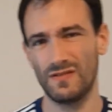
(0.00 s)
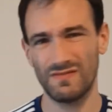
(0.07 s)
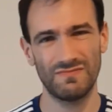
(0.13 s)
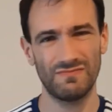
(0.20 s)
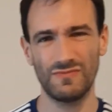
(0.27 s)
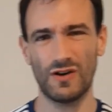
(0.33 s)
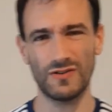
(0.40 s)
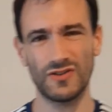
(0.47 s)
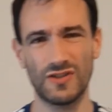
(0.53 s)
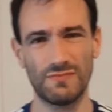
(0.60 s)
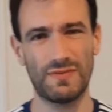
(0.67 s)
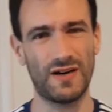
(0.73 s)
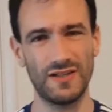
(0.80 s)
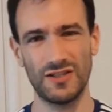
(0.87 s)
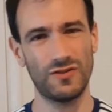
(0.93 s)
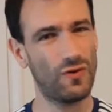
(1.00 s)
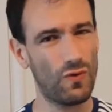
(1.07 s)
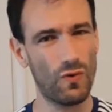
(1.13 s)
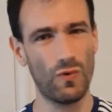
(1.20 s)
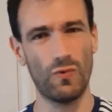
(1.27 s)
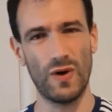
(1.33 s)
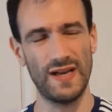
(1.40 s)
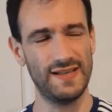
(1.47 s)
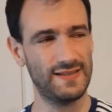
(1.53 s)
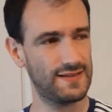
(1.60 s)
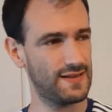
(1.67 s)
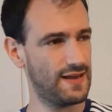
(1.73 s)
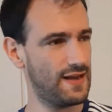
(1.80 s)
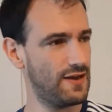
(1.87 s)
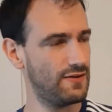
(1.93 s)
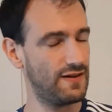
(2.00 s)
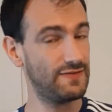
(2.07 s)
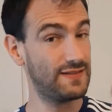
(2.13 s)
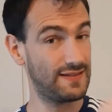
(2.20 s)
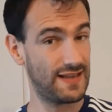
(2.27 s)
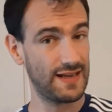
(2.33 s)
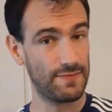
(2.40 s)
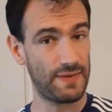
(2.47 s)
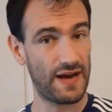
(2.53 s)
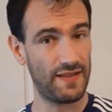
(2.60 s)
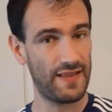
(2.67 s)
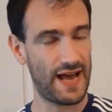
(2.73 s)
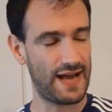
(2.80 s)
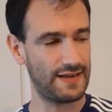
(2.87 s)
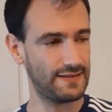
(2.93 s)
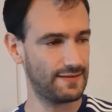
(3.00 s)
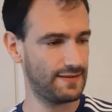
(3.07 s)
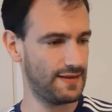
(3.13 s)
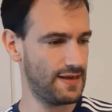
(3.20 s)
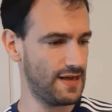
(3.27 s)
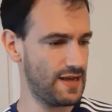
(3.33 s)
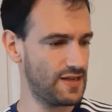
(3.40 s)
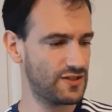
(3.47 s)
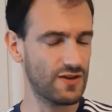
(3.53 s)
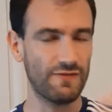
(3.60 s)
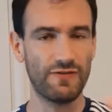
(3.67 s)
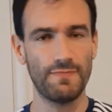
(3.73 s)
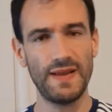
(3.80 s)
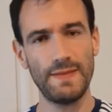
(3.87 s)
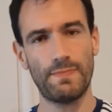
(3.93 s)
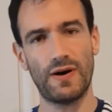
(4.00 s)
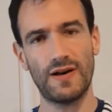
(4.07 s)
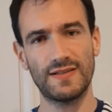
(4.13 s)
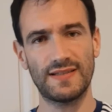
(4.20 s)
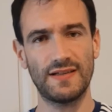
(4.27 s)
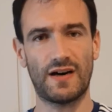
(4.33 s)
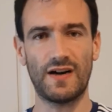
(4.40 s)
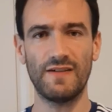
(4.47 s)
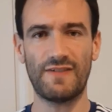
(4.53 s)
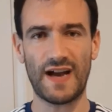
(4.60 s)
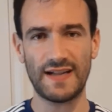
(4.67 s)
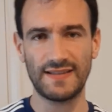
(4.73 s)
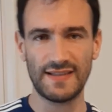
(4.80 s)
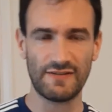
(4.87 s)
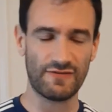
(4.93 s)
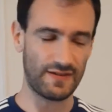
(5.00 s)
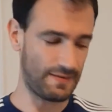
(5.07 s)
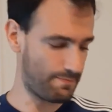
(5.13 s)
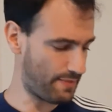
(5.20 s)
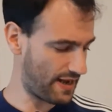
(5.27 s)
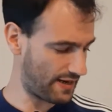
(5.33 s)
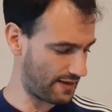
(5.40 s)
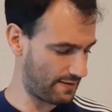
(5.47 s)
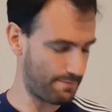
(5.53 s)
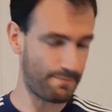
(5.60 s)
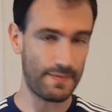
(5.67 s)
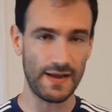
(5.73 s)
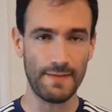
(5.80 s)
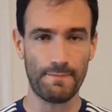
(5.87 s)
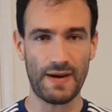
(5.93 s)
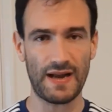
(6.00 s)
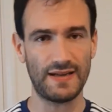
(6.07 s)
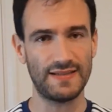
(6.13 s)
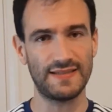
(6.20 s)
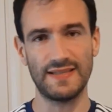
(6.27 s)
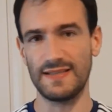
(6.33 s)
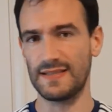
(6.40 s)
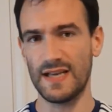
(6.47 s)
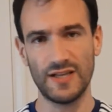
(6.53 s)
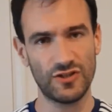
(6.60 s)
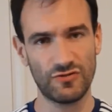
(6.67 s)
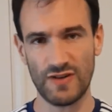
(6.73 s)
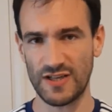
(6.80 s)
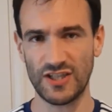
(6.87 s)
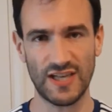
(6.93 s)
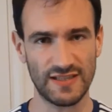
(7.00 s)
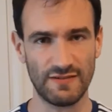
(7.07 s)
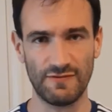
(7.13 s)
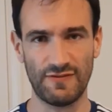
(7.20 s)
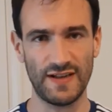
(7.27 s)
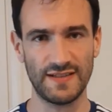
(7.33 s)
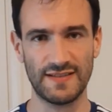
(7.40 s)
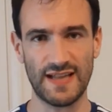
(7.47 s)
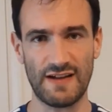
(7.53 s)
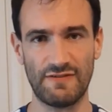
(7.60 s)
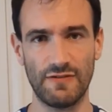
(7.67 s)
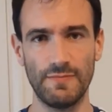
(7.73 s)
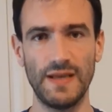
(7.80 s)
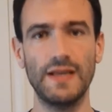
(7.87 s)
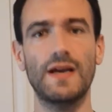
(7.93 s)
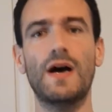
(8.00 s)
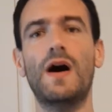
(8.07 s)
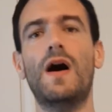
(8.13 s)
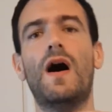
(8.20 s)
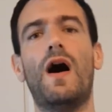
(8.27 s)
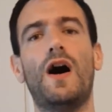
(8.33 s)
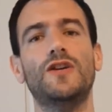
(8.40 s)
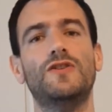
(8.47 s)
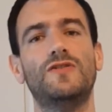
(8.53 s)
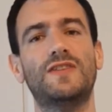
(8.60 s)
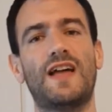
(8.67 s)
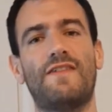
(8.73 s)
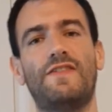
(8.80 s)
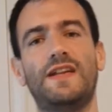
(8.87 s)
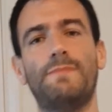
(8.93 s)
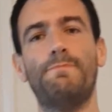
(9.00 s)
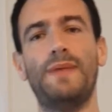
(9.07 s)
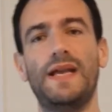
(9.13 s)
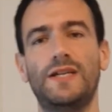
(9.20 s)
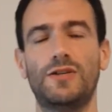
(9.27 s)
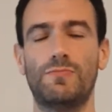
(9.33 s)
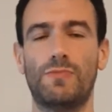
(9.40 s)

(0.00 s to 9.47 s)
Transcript: not so much, not always. You have to think about that. So for me personally, I've had different imbalances. Stretching hasn't fixed that for me. I used to have an impingement